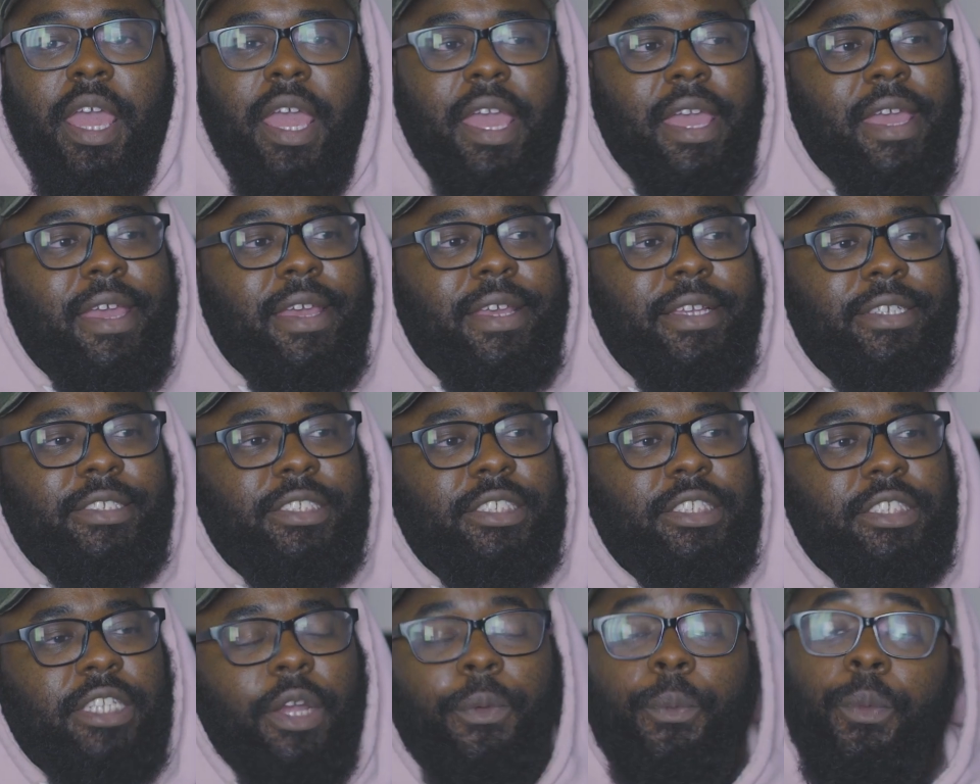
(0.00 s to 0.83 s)
is
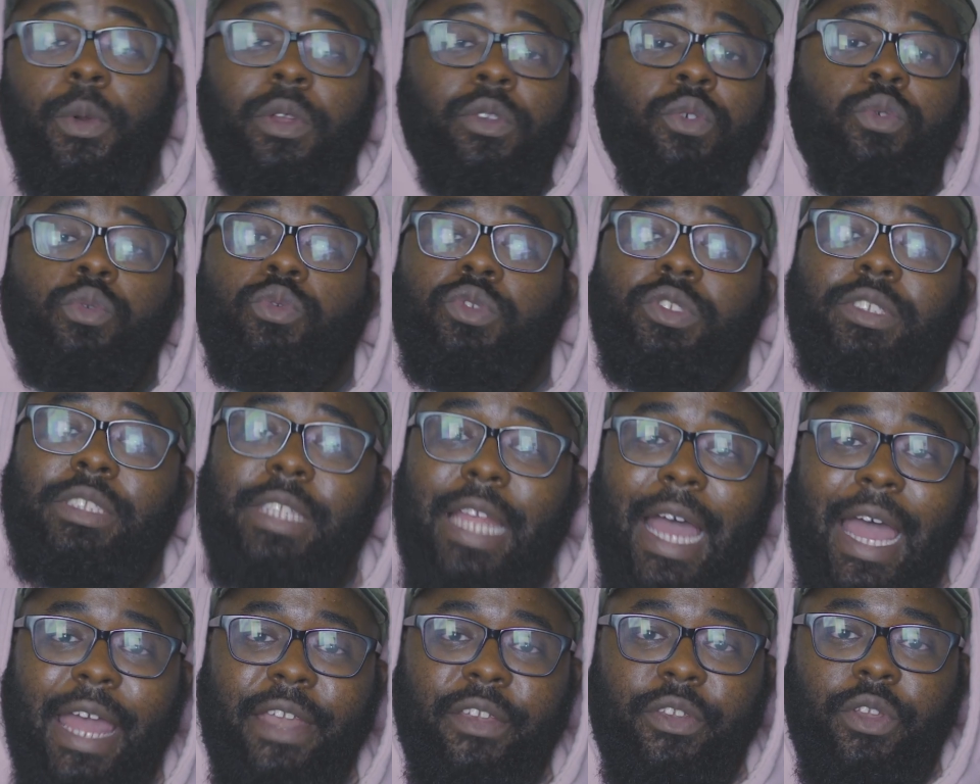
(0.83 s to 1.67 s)
someone who's
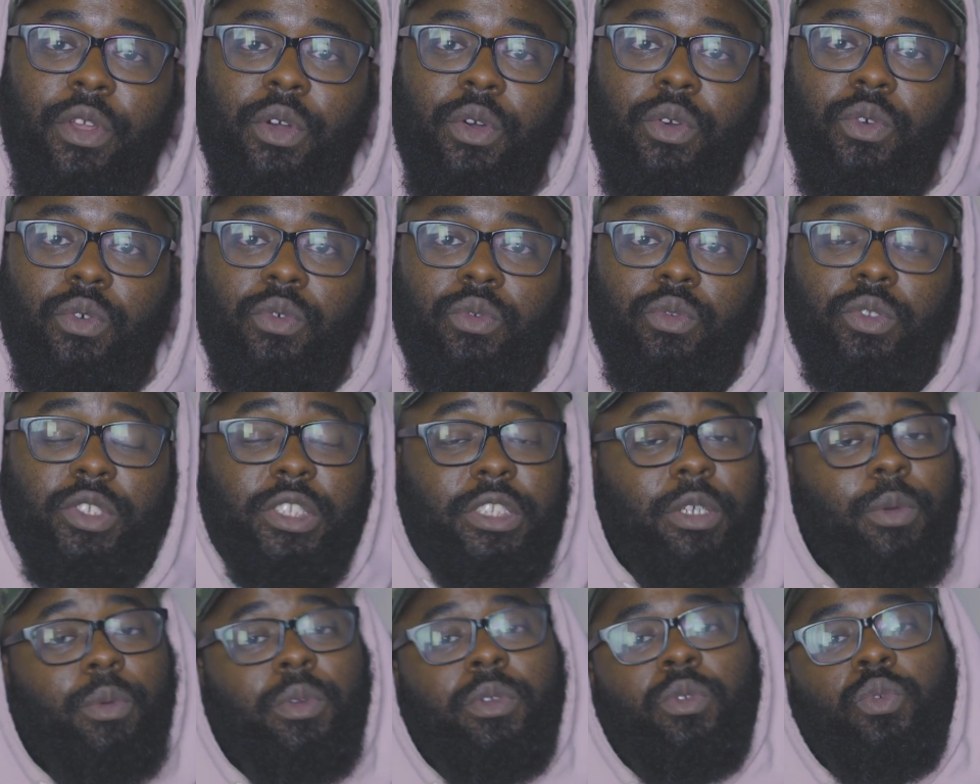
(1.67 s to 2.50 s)
not known,
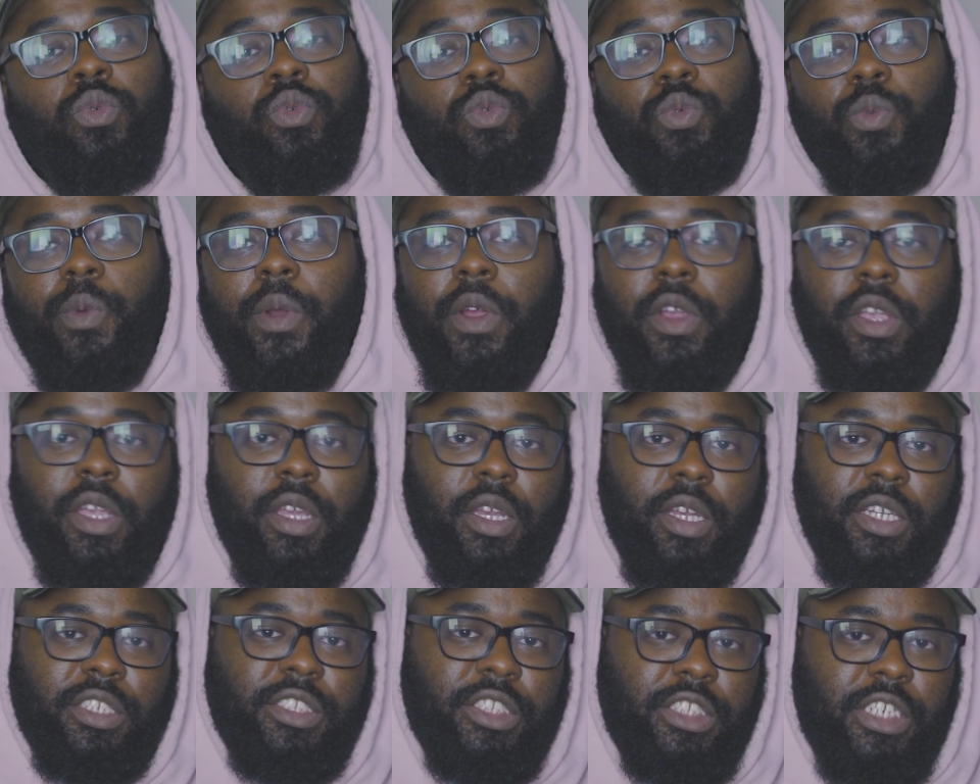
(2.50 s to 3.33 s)
someone who's
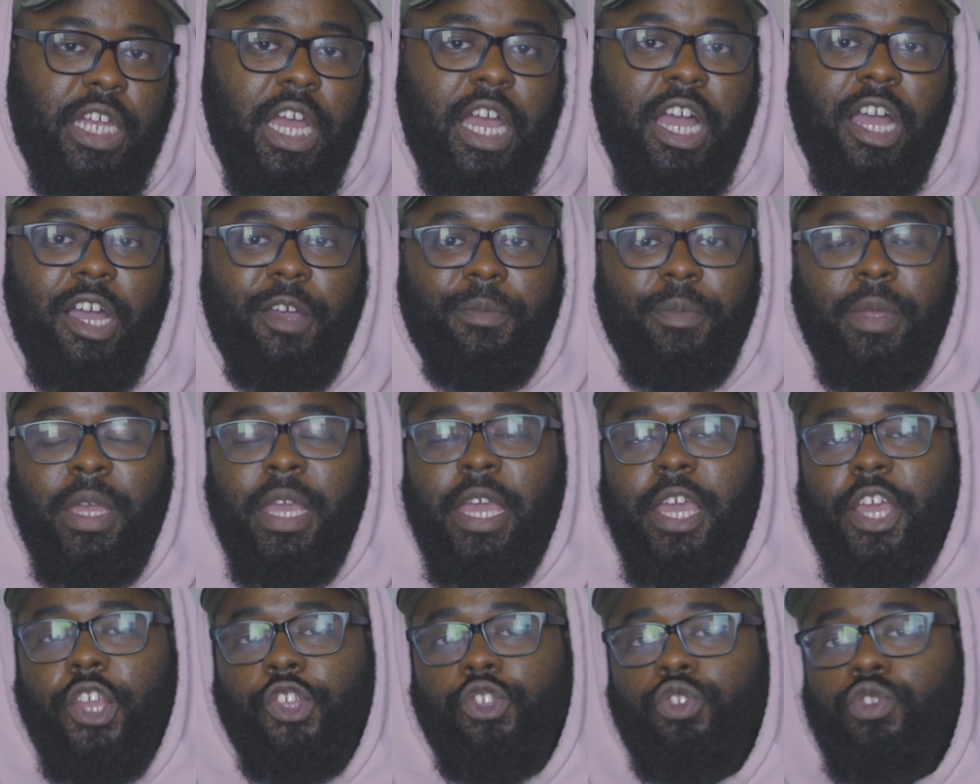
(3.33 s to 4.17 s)
working a job
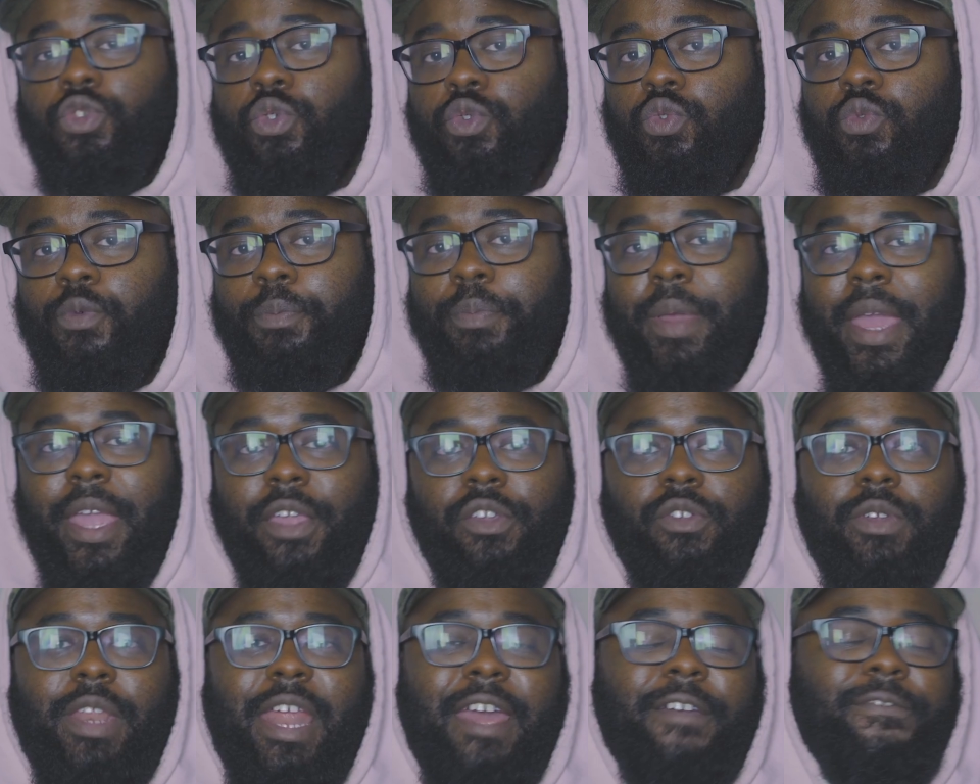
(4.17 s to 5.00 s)
to pay
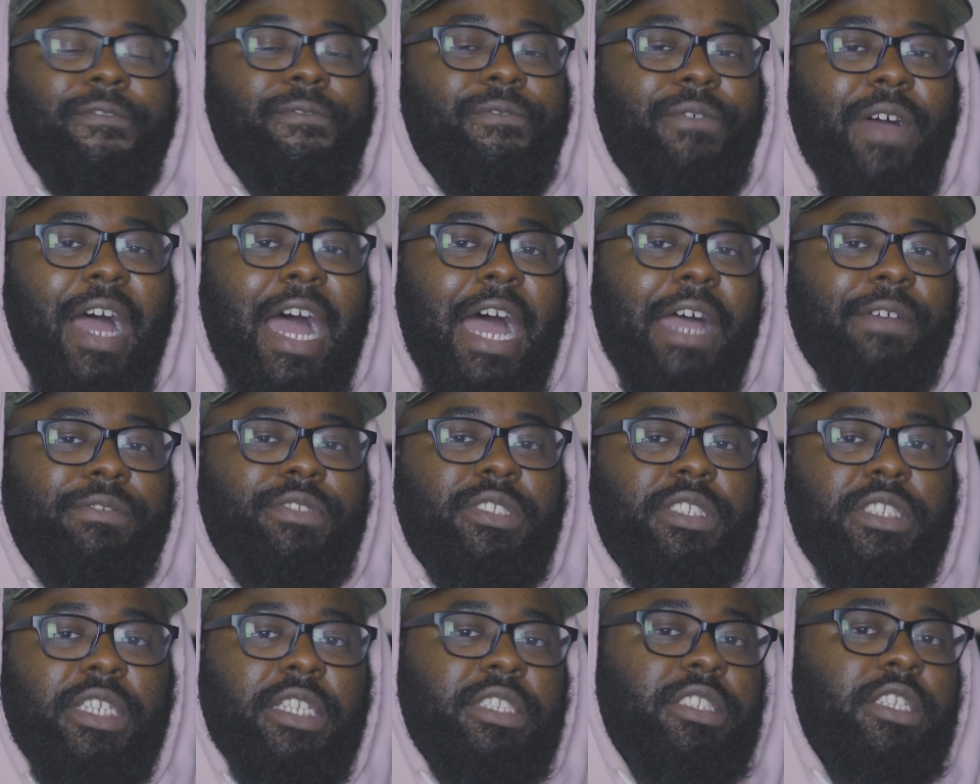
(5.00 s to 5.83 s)
you that
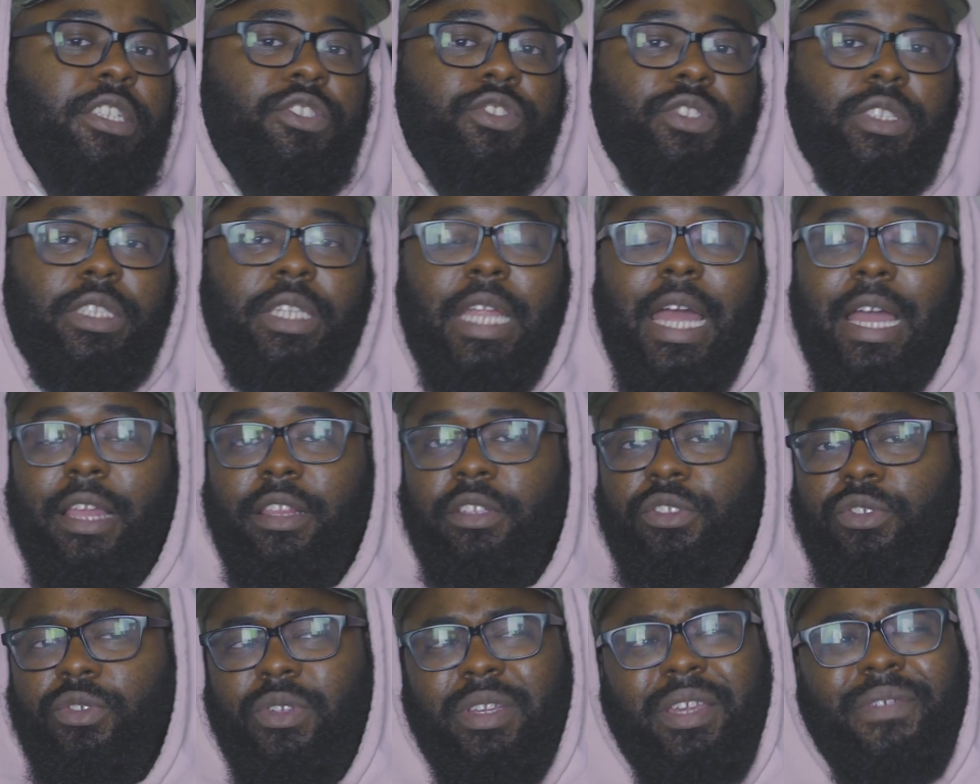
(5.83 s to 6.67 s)

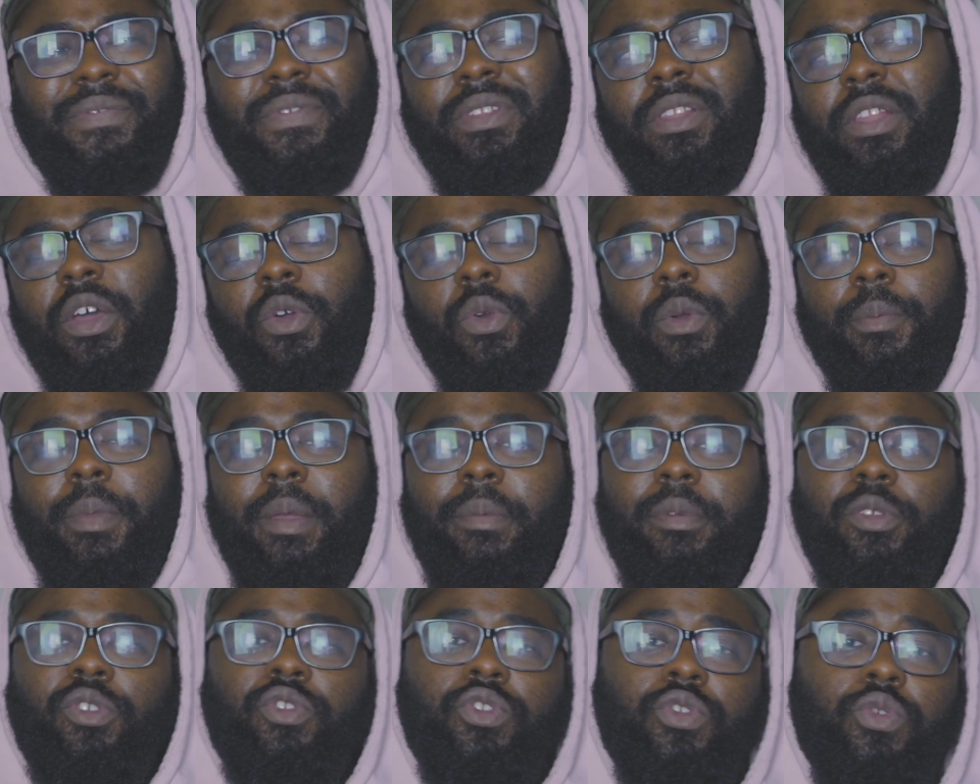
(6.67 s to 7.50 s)
$500-$600 or even lower,
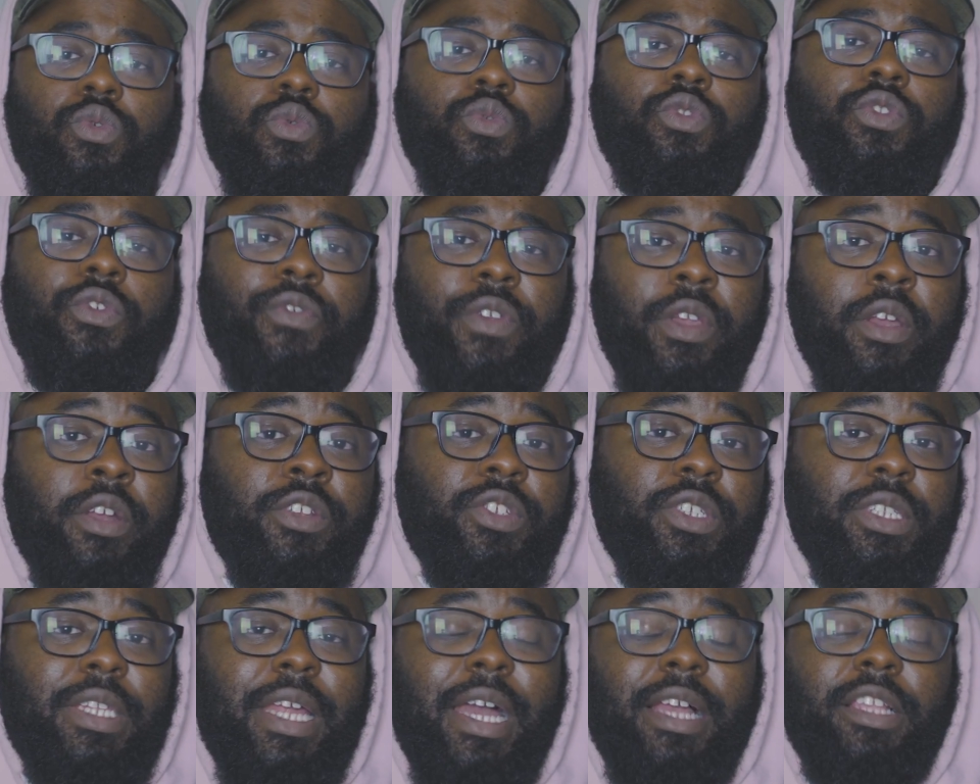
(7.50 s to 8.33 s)
maybe
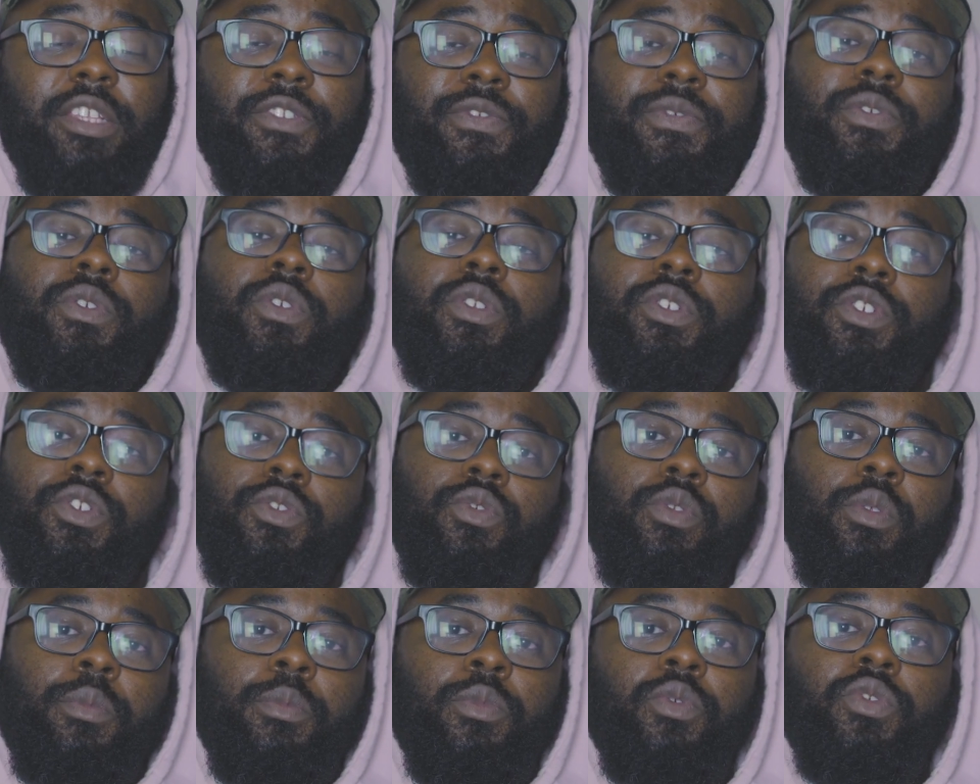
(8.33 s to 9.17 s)
$200-$300 for you to
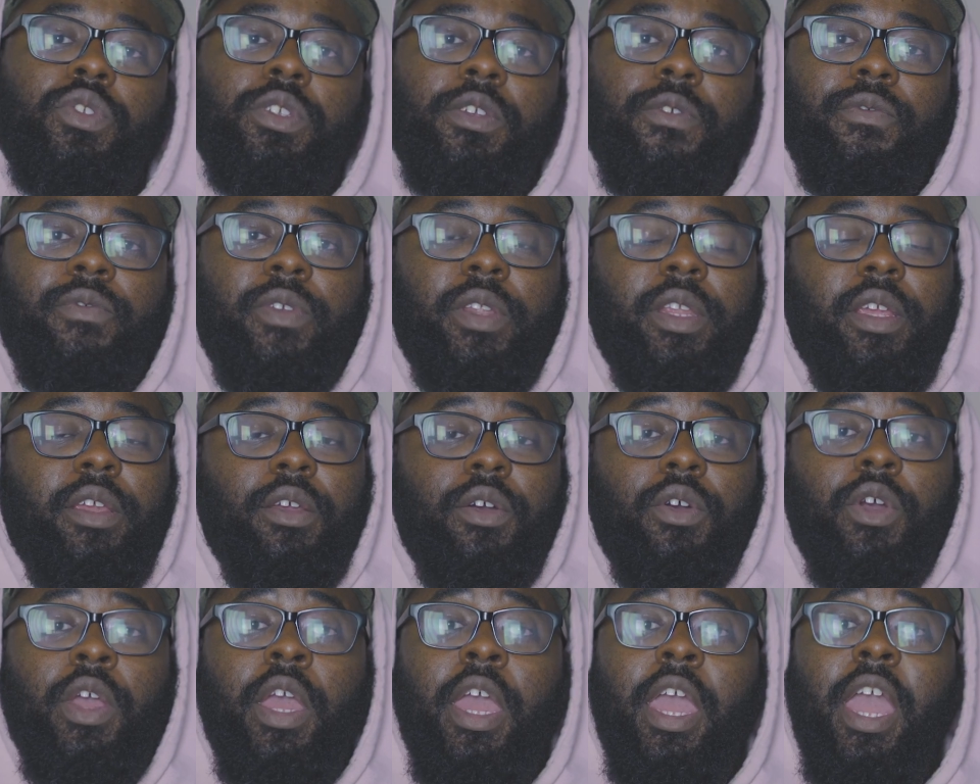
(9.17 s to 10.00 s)
shoot a music
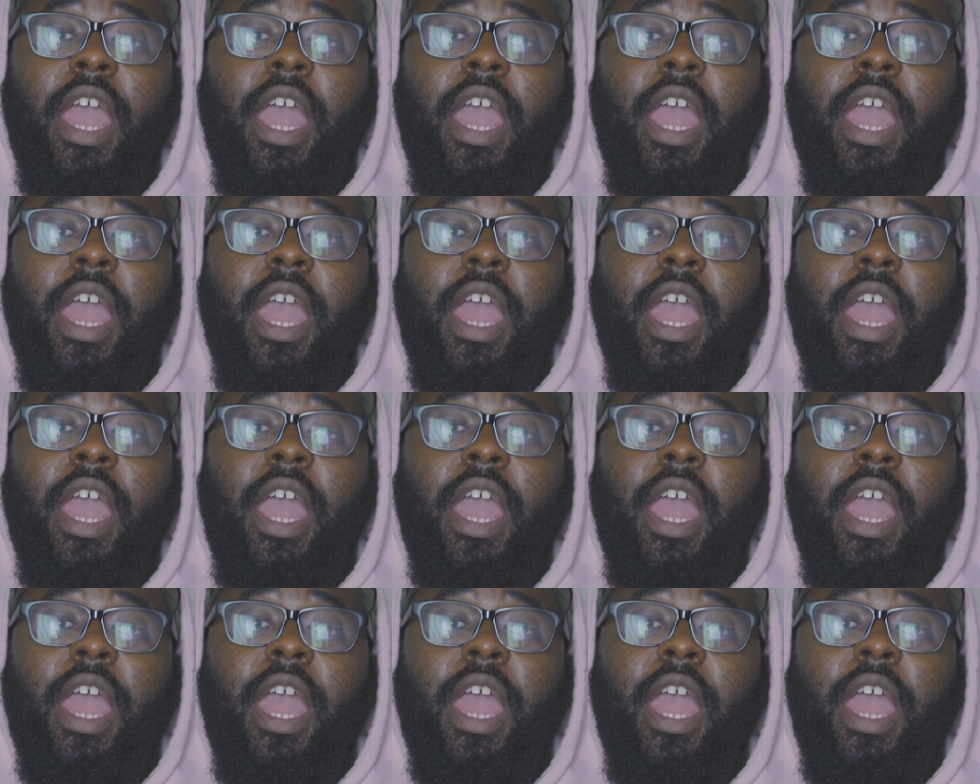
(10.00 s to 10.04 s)
video,